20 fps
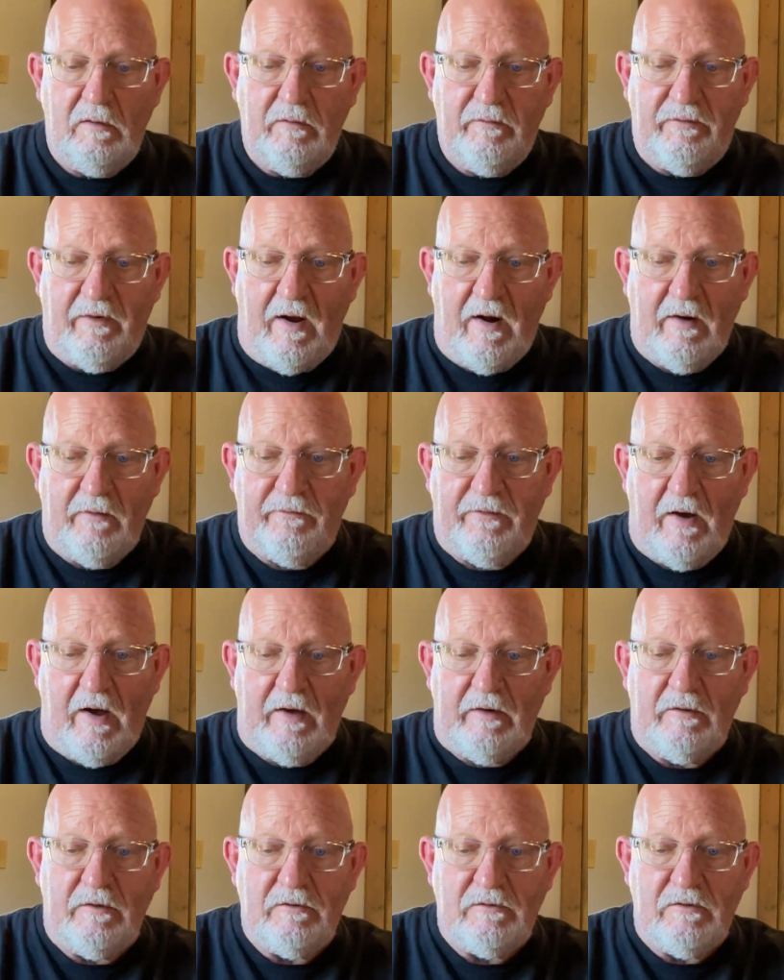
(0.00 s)

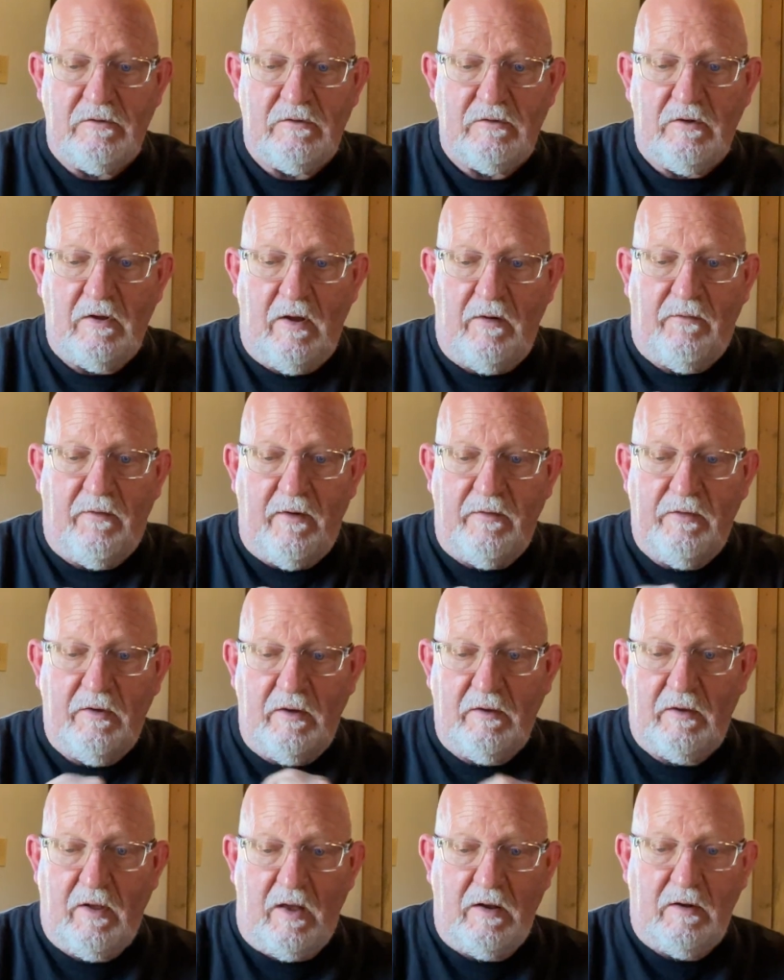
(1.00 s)
firefighters and stuff, I
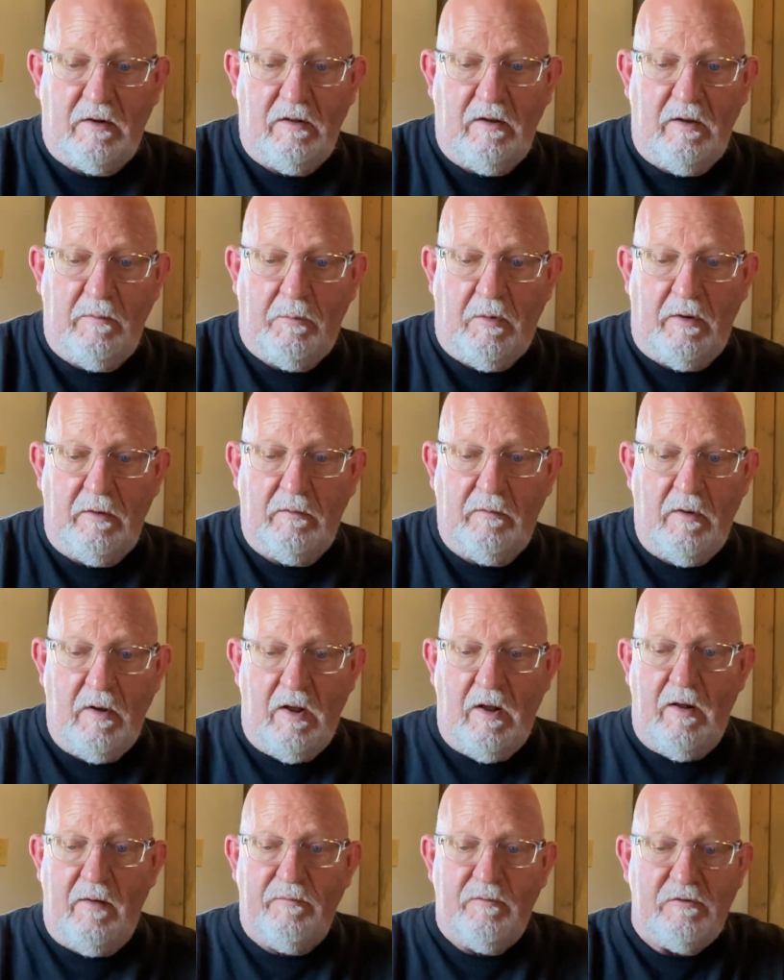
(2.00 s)
think they clip it.
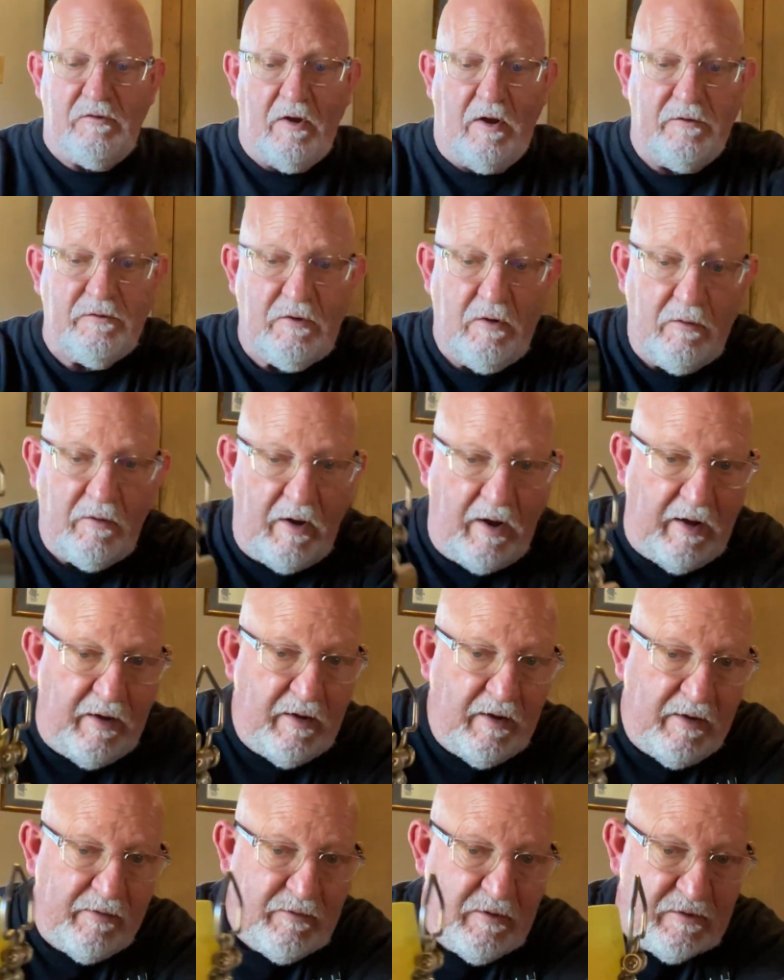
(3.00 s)
It's also got
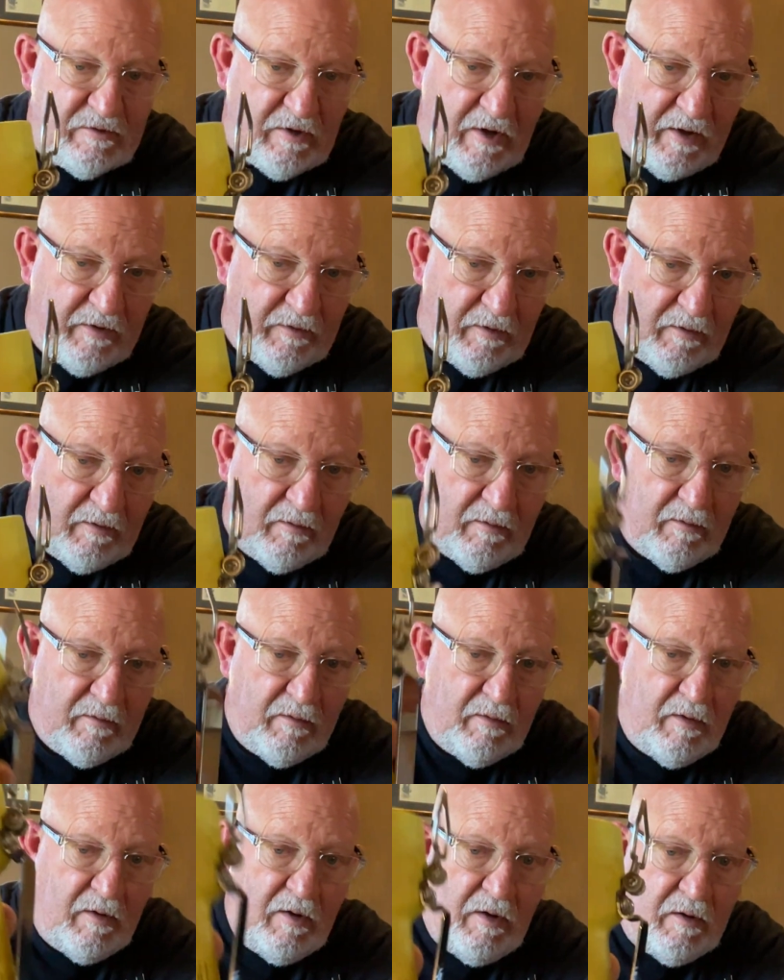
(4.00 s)
this other
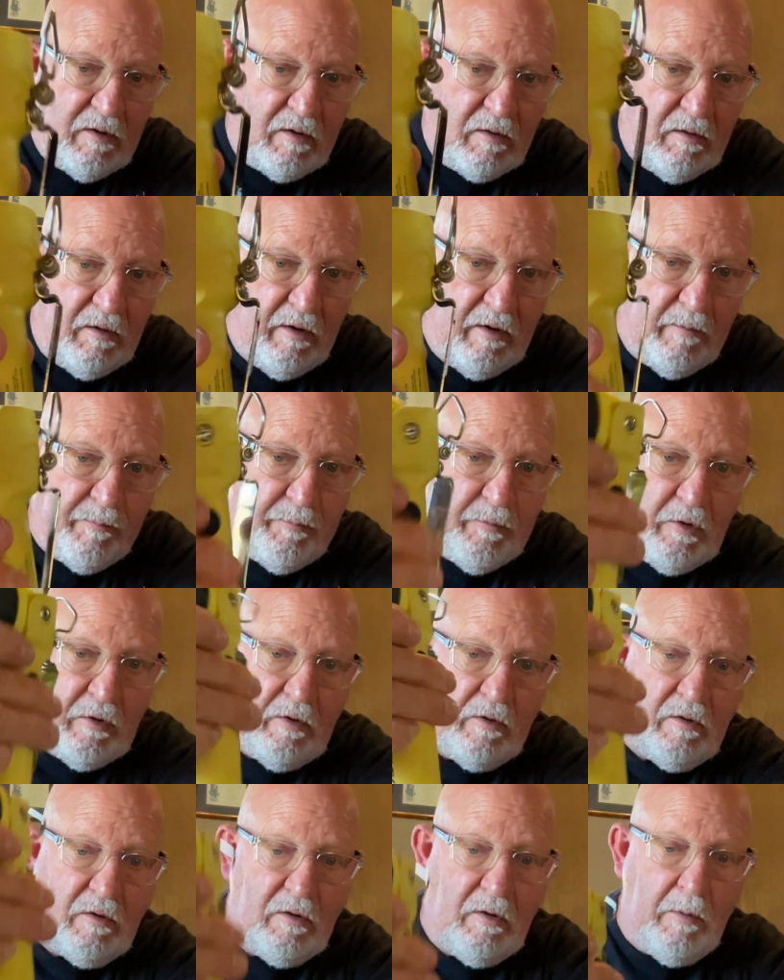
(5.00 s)
clip. You
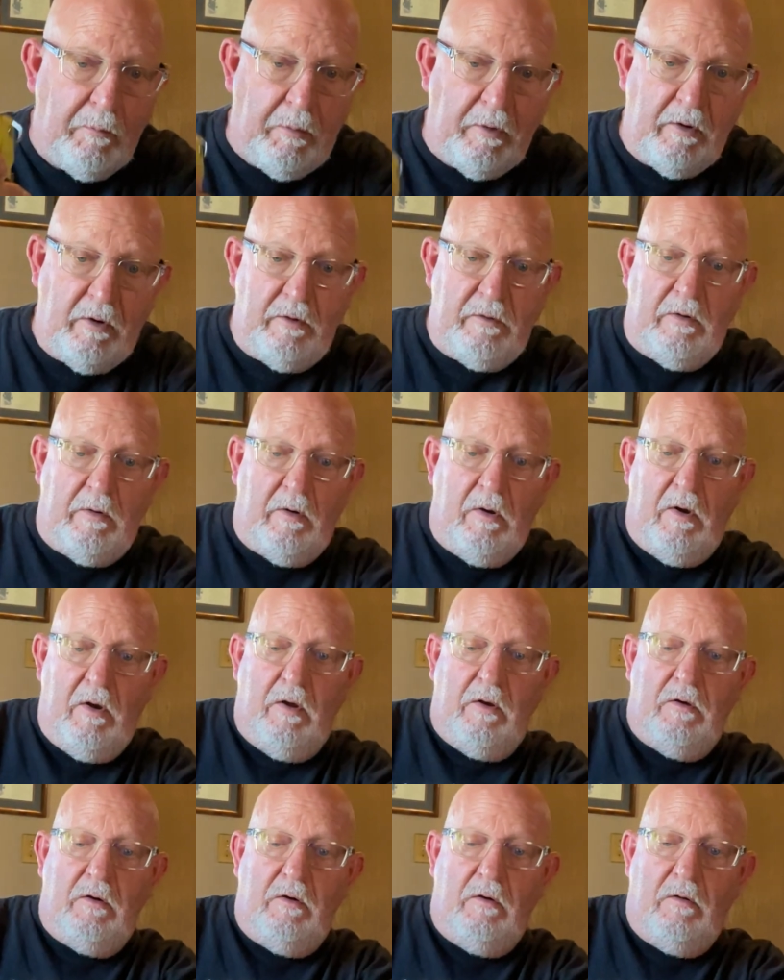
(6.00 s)
could clip it on
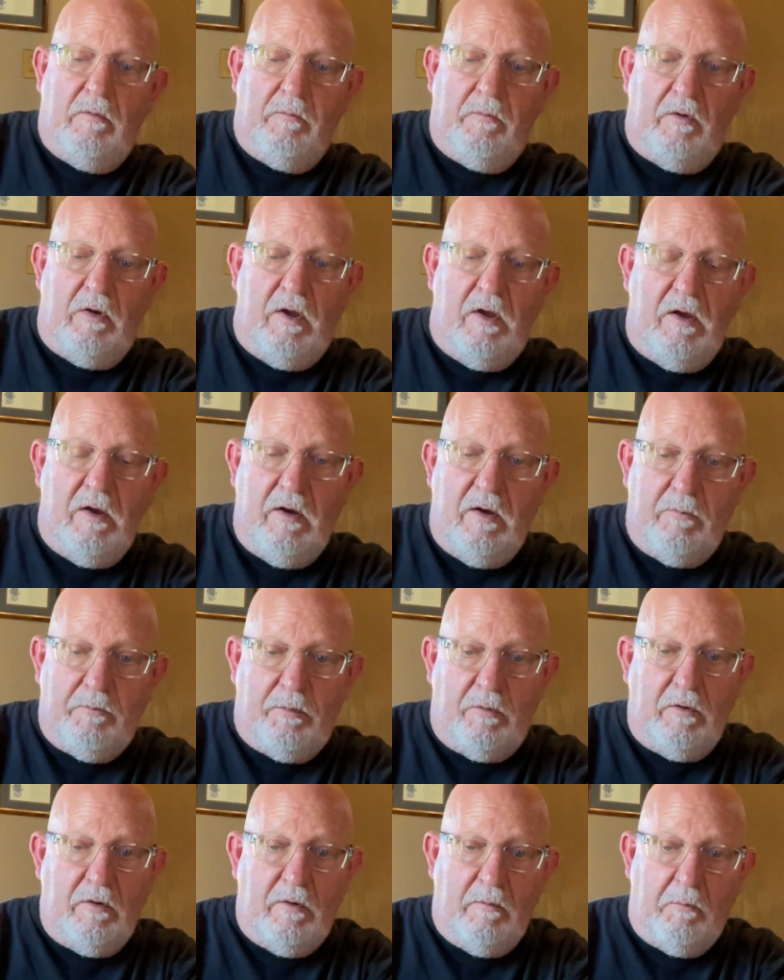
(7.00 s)
your hip
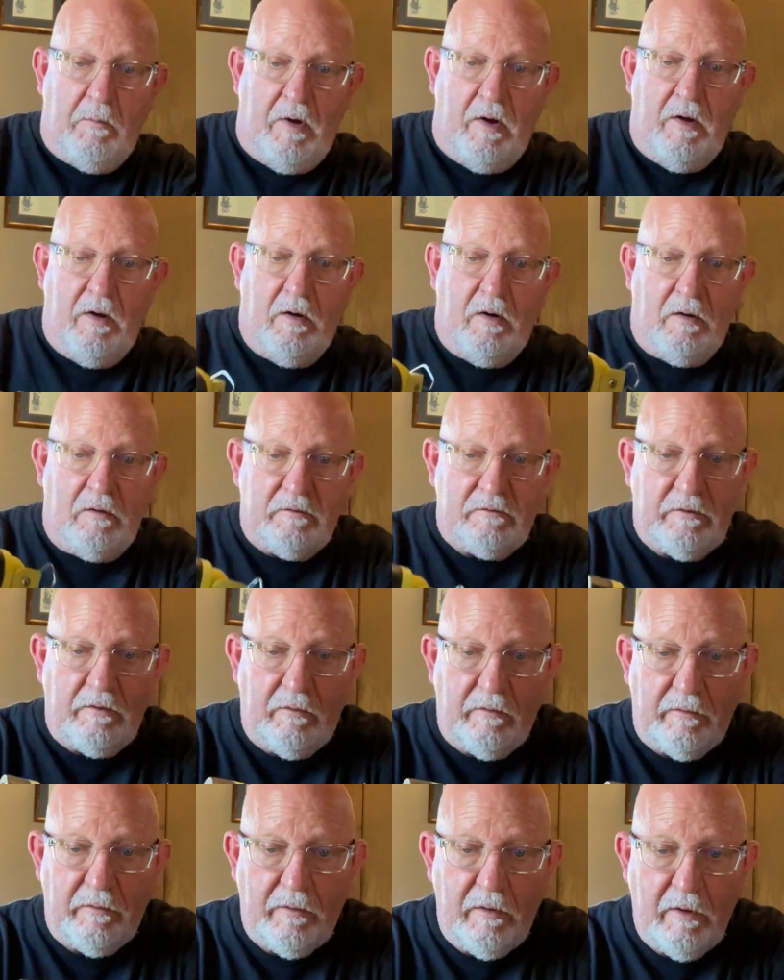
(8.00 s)
or your belt
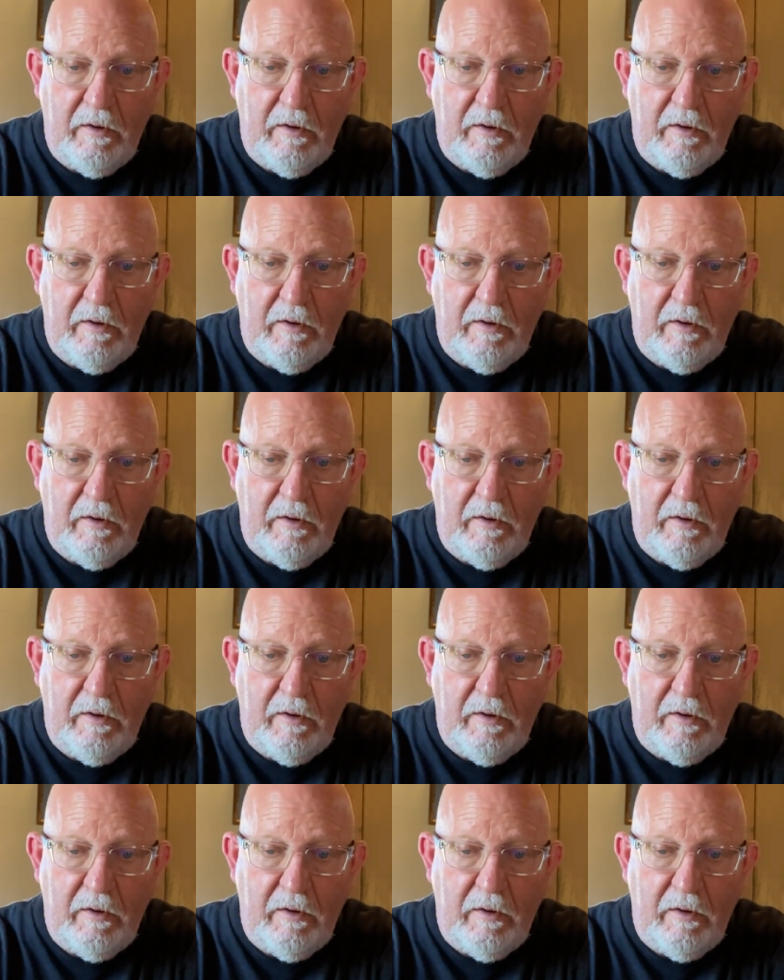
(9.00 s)
or